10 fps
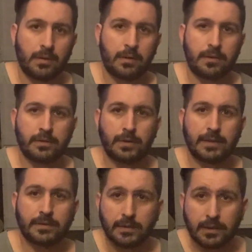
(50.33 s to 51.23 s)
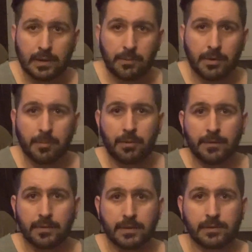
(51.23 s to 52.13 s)
So that's the D that we're going to play for
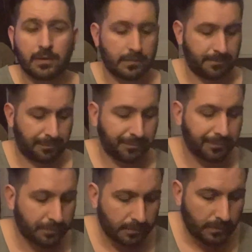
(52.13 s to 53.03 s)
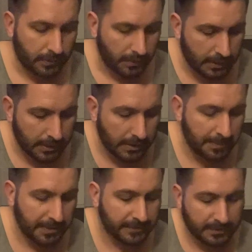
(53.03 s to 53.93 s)
this song. That
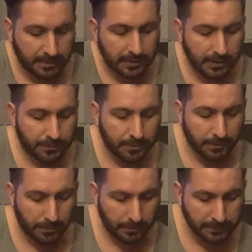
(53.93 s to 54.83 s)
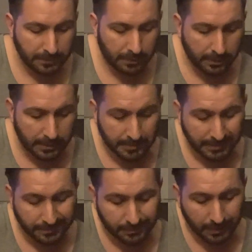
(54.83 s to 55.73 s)
being said, the intro chords are going to be
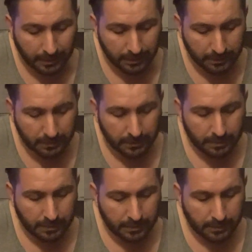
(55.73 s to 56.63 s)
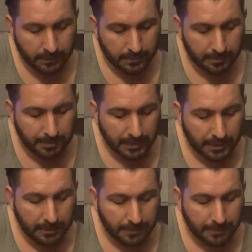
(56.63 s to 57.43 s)
C, B,